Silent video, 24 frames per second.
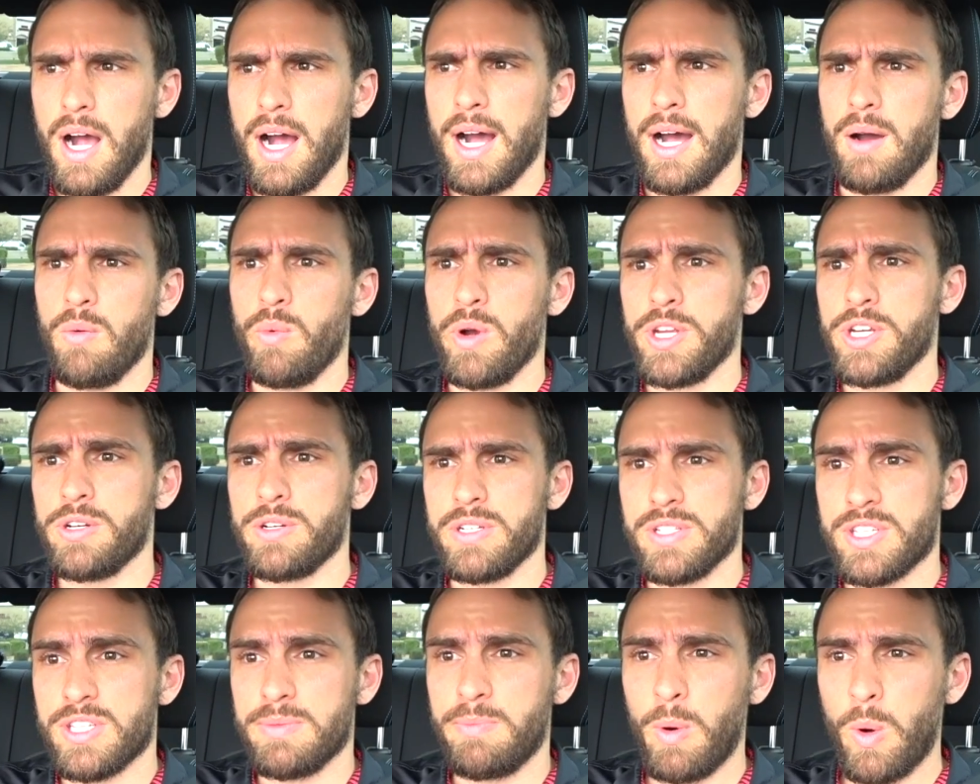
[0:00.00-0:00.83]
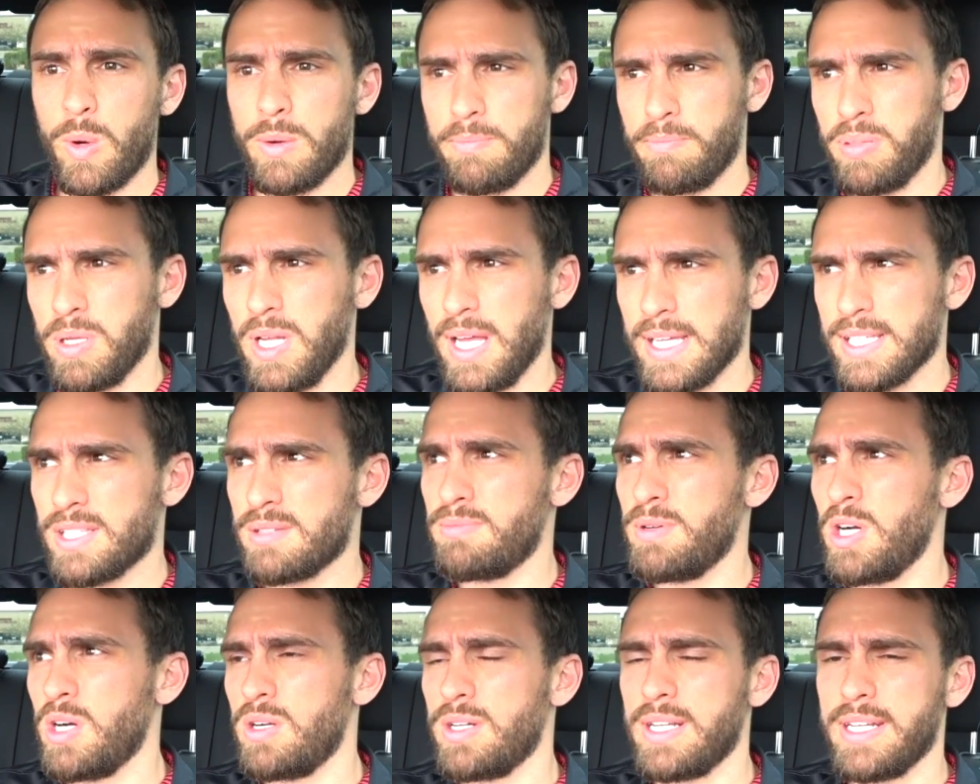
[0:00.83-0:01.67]
When you're in Sport Plus
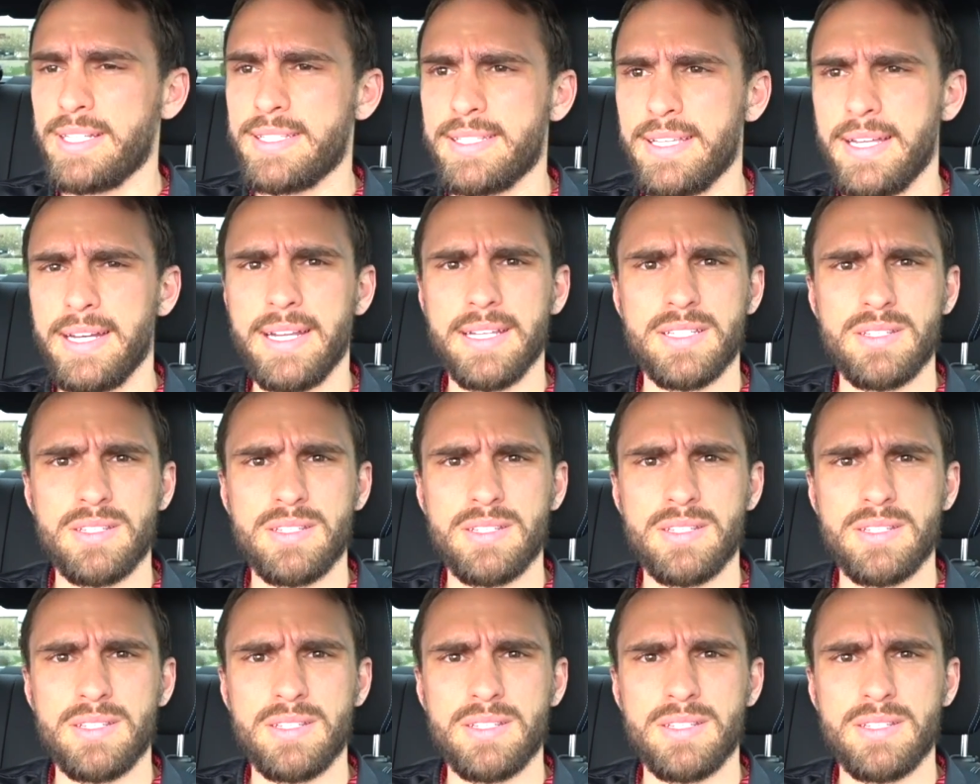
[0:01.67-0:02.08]
mode, it's in